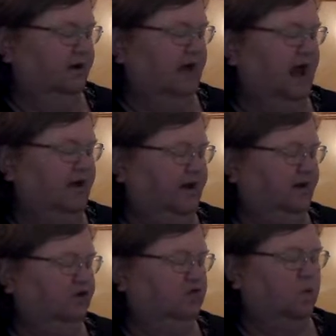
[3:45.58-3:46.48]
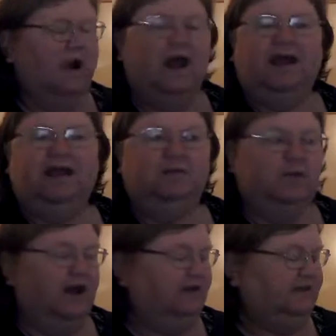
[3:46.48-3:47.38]
Now he looked way,
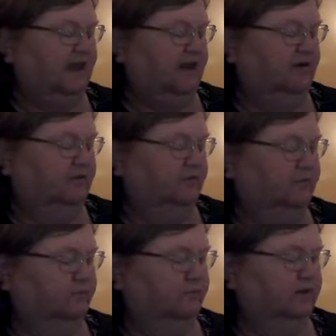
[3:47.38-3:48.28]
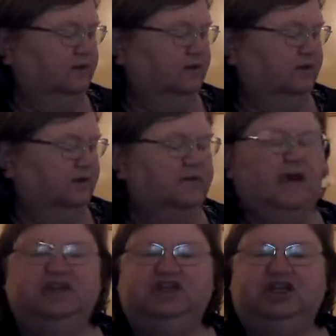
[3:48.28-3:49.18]
way down.
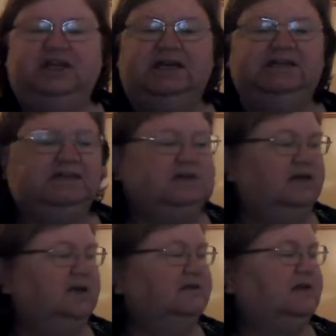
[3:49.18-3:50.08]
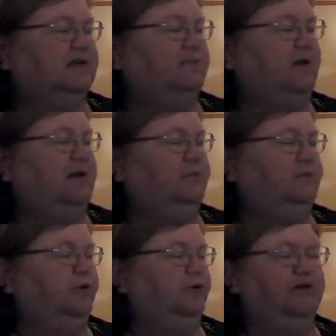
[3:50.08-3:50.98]
There she is, said the baby
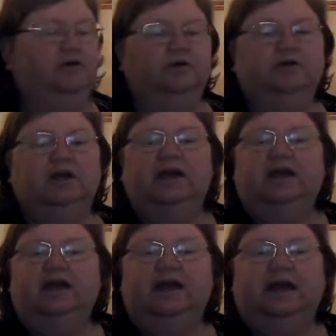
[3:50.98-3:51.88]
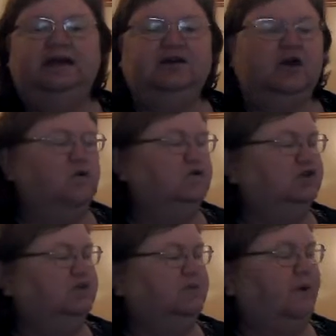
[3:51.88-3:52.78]
bird. He called
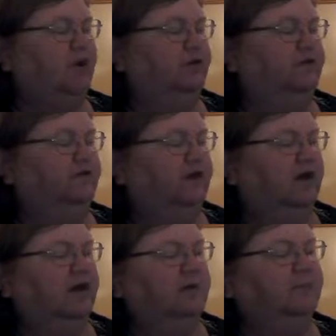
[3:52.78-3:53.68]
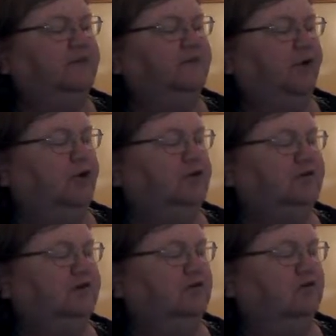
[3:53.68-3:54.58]
to the boat, but the boat
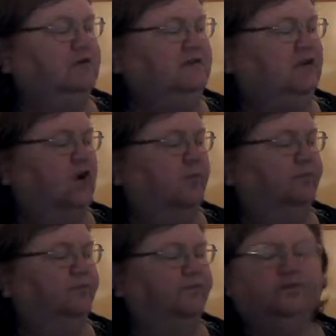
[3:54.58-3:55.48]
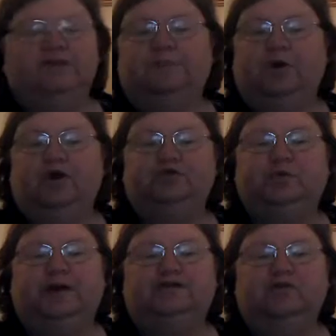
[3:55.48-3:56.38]
did not stop. The boat
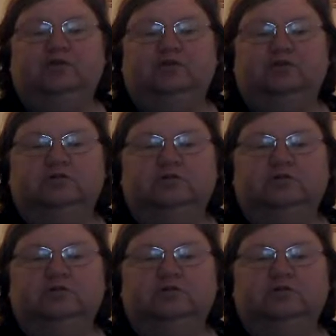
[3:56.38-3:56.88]
went on.